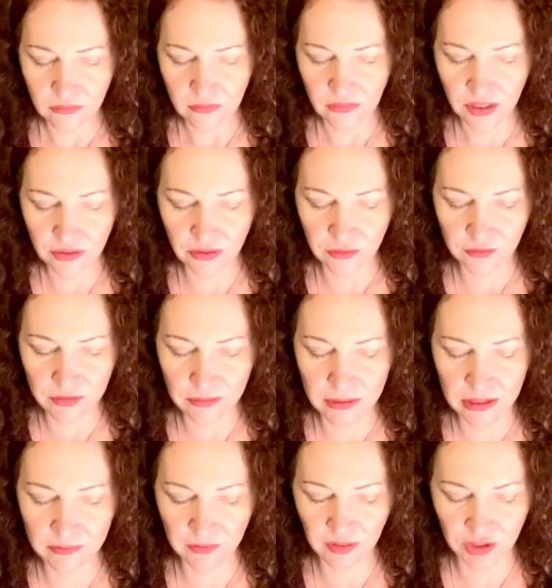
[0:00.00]
the
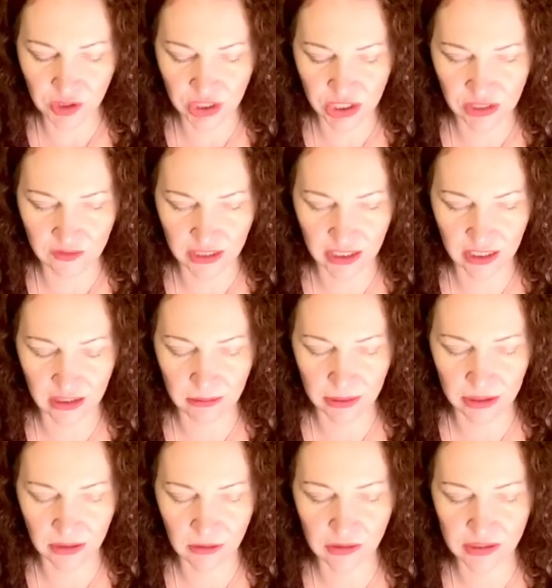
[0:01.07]
feminine version of the King of
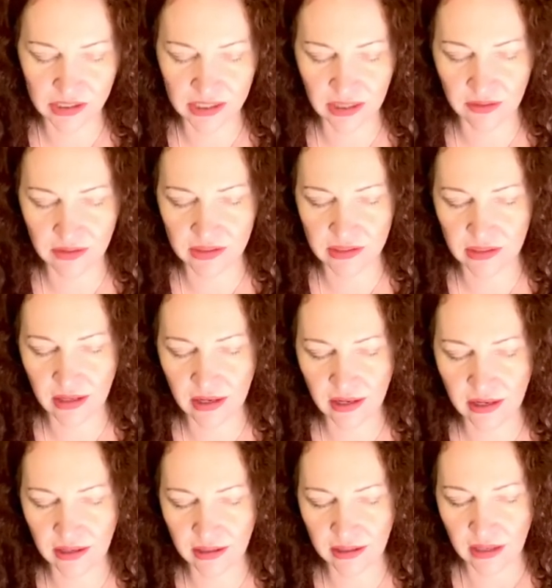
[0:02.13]
Pentacles in this
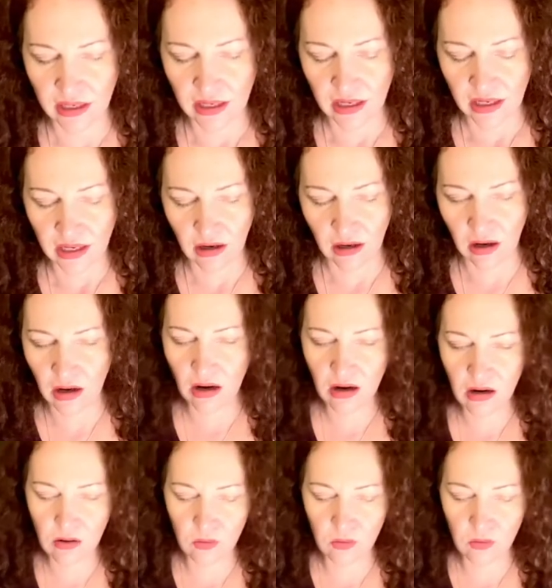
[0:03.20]
deck. Oh,